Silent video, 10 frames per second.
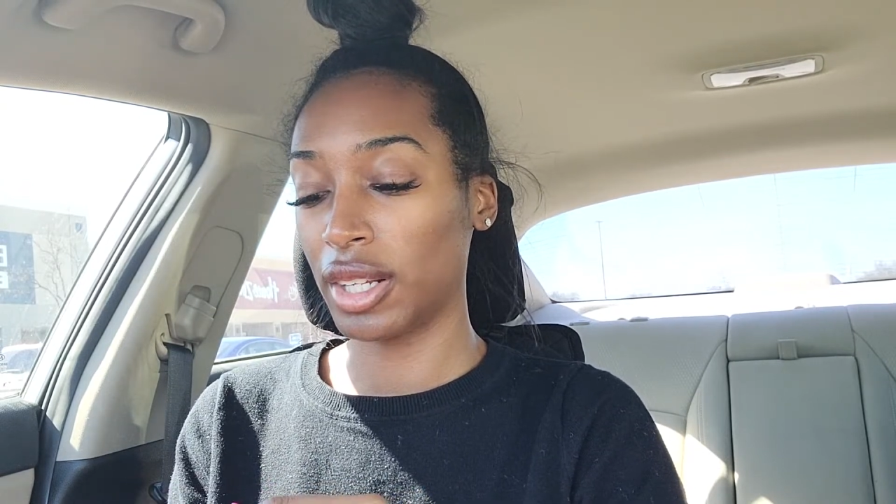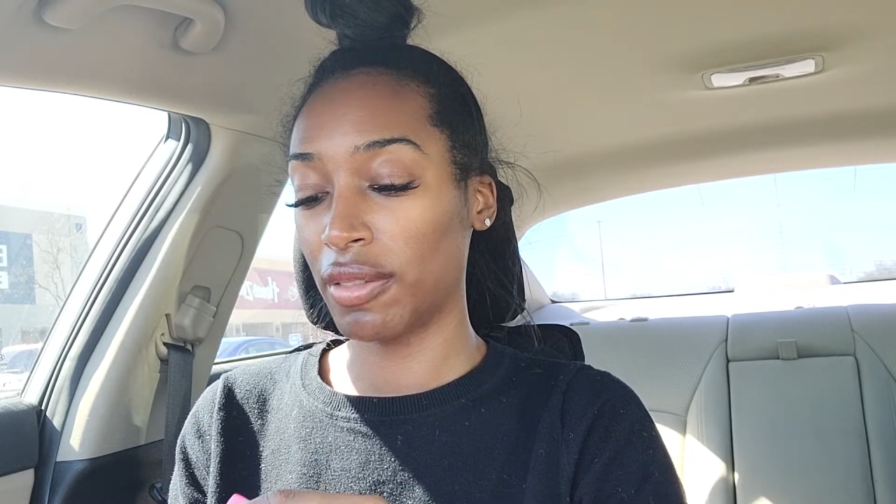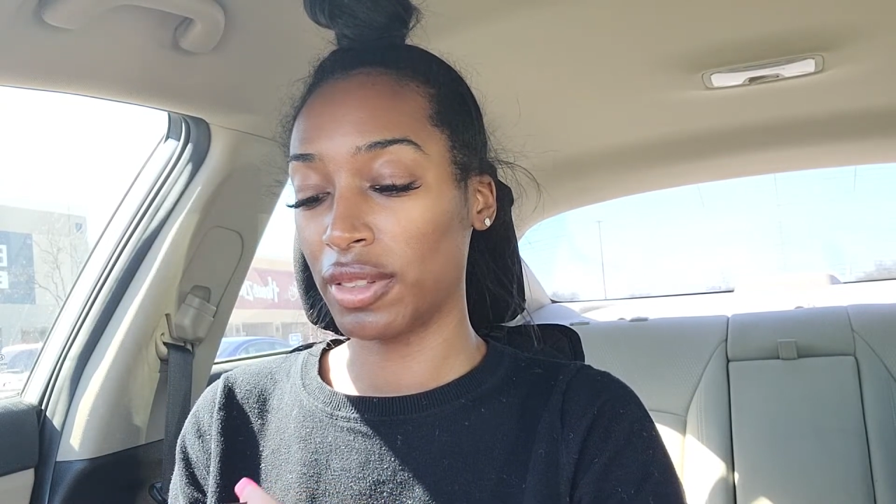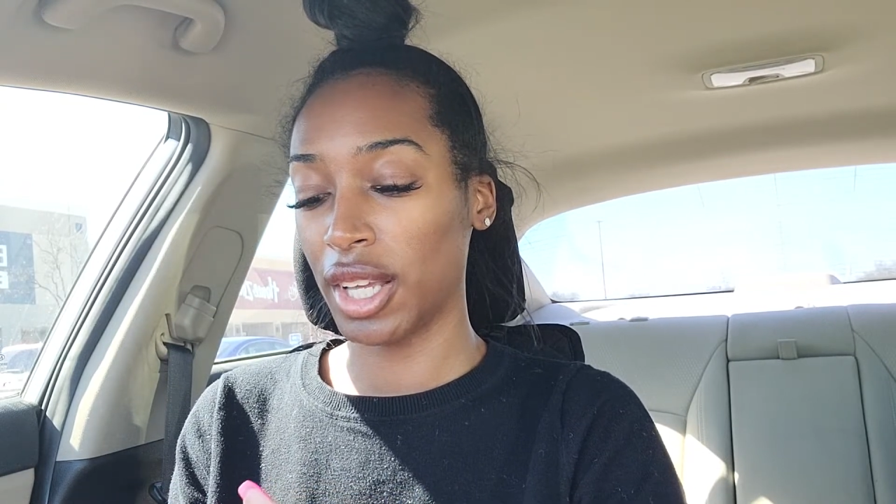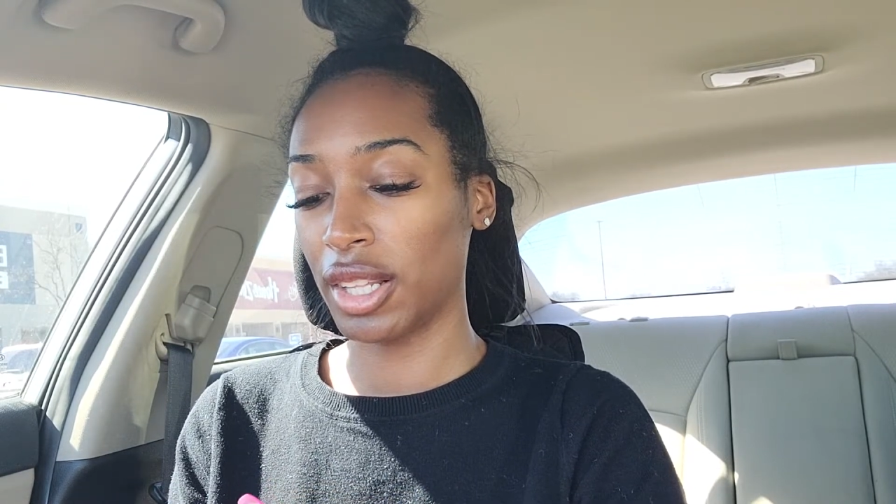
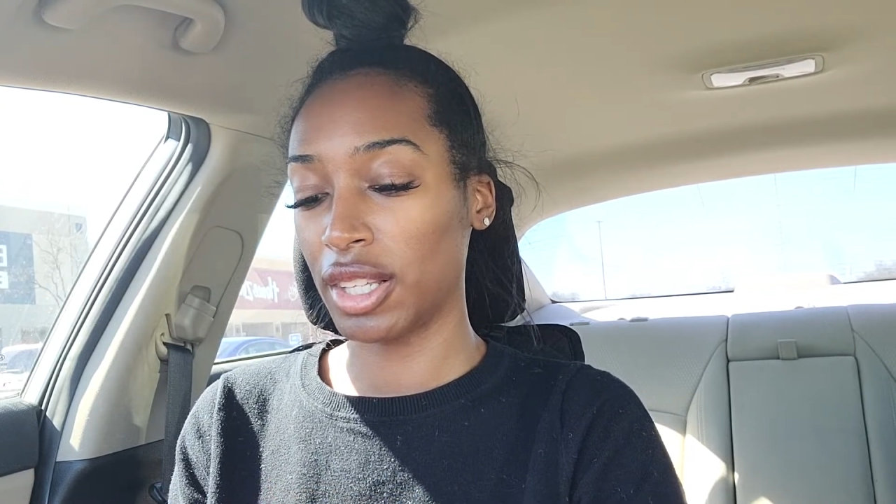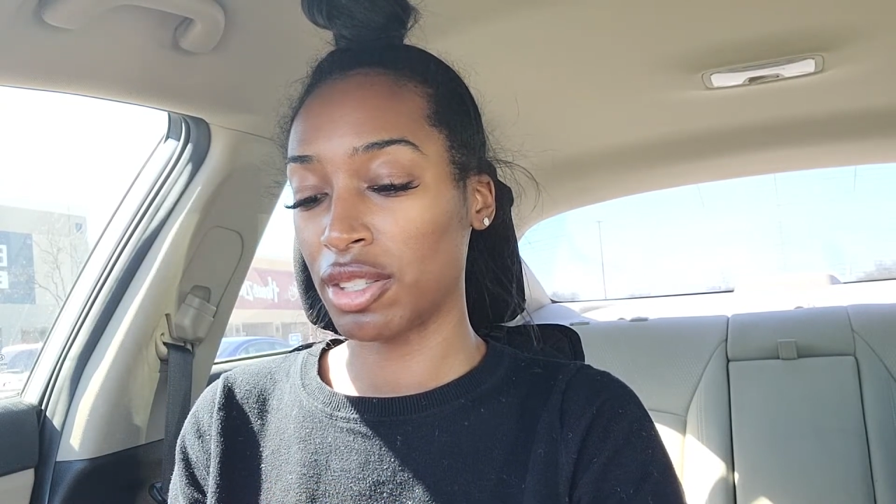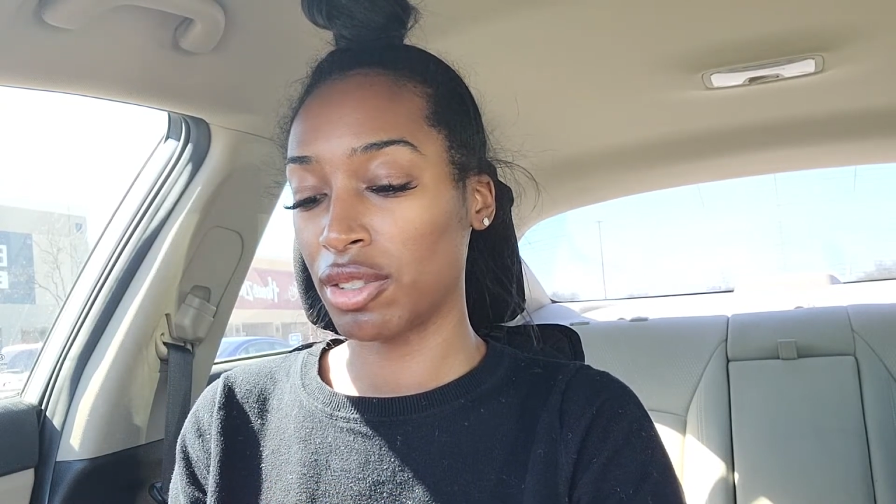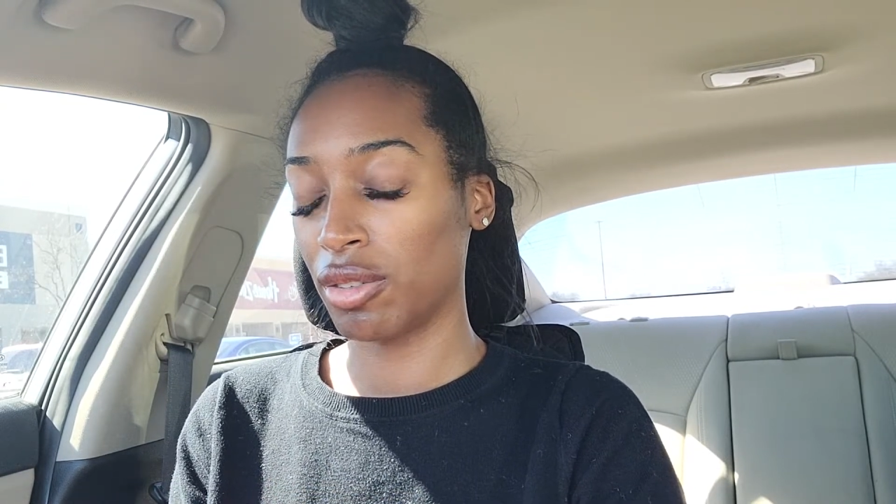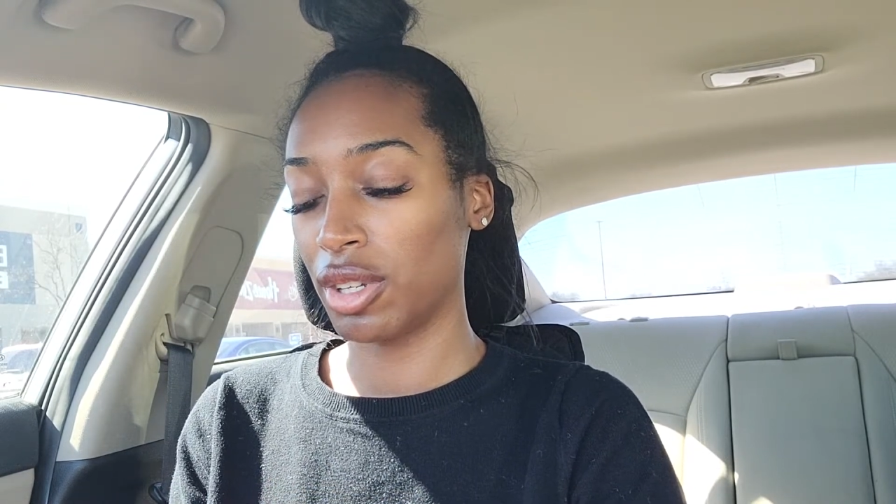definitely at
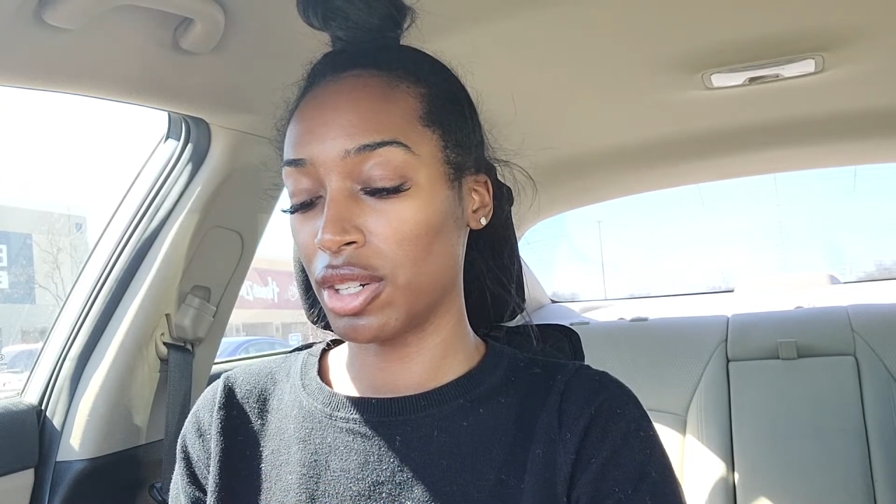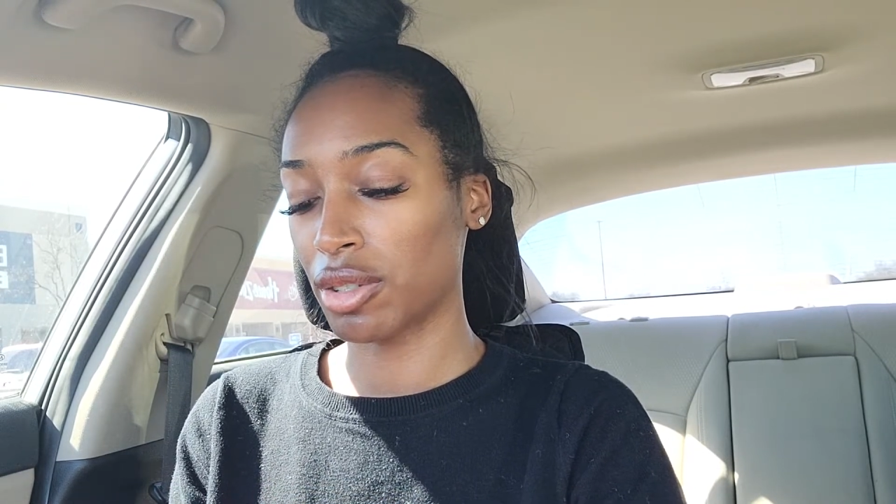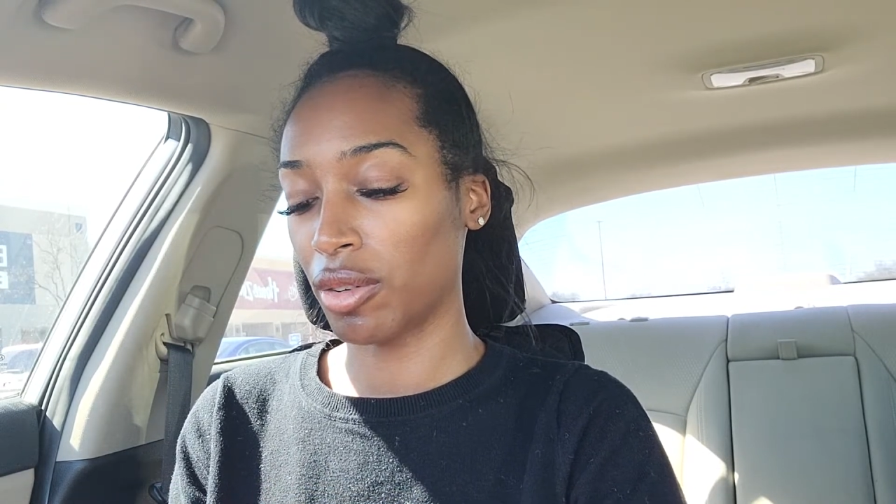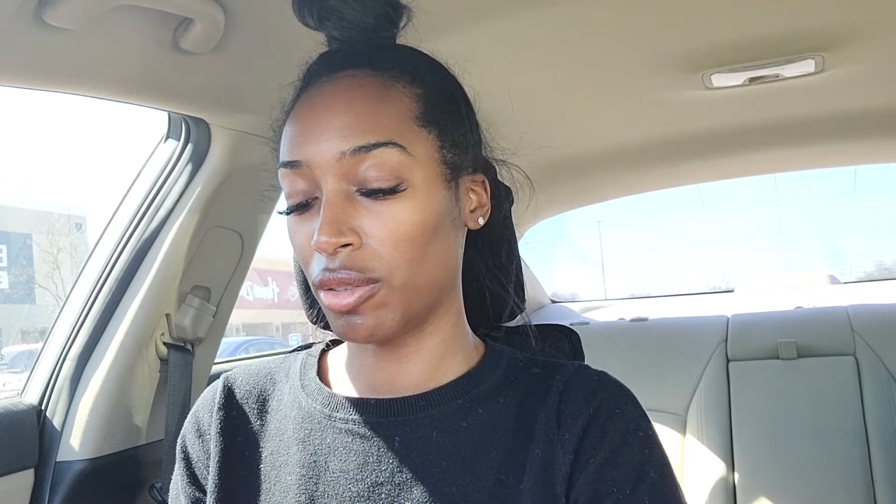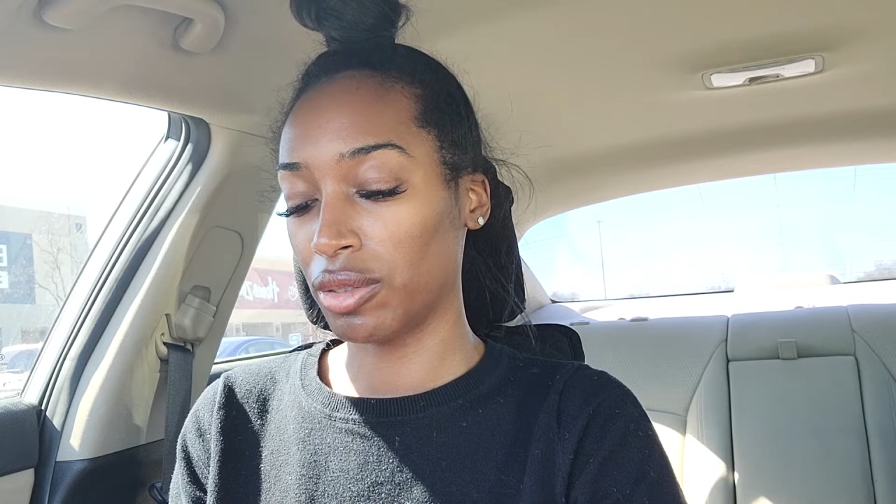least 2
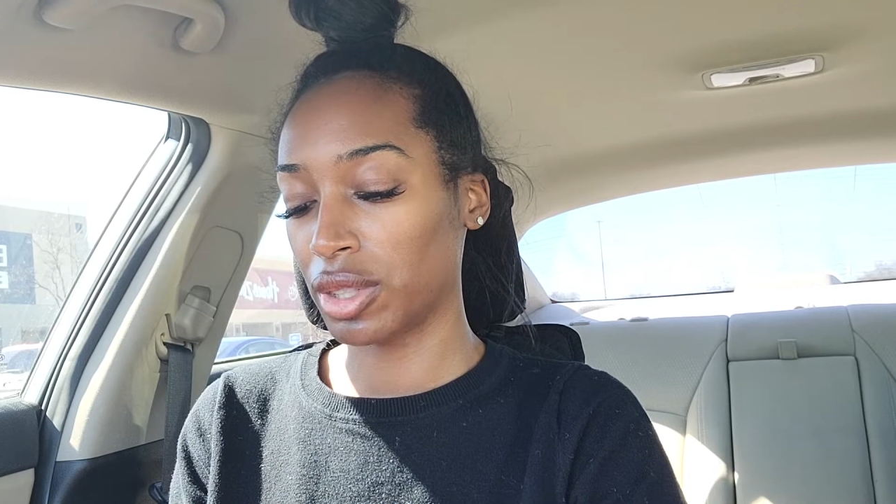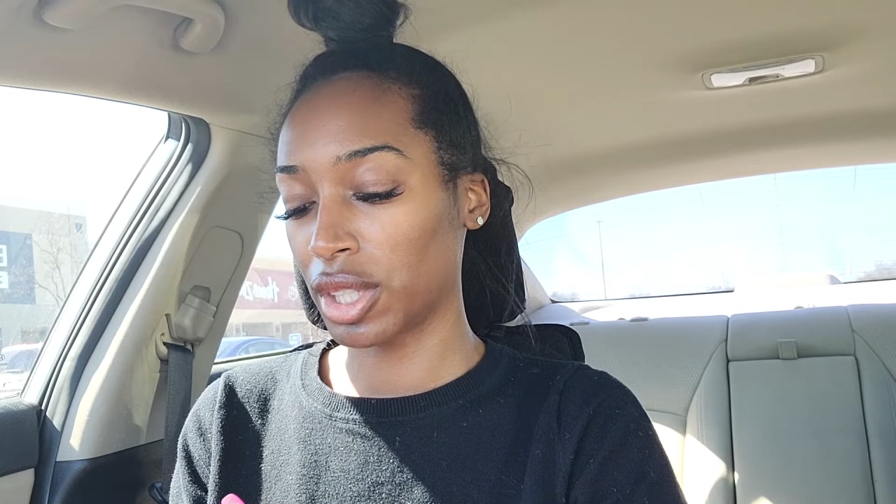years old.